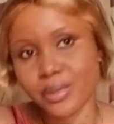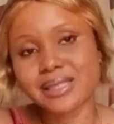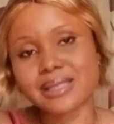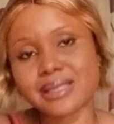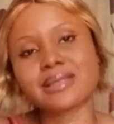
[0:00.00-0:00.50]

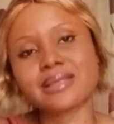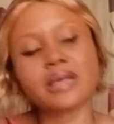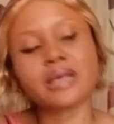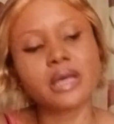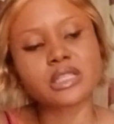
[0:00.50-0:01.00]
it is
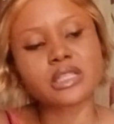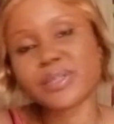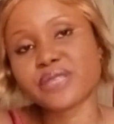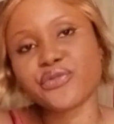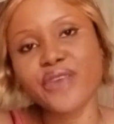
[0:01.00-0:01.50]

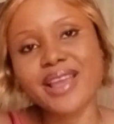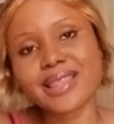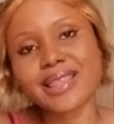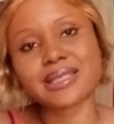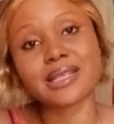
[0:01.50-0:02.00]
specified
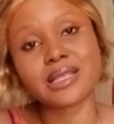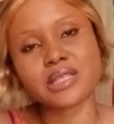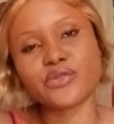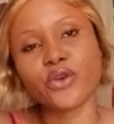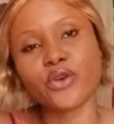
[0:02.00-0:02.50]
that it
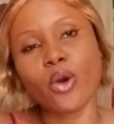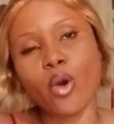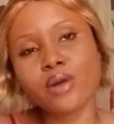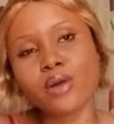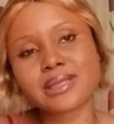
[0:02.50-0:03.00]
is for
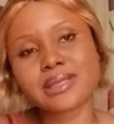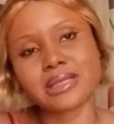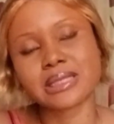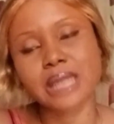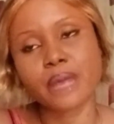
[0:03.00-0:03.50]
all
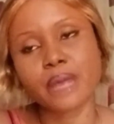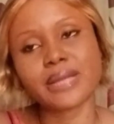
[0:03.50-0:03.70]
skin type.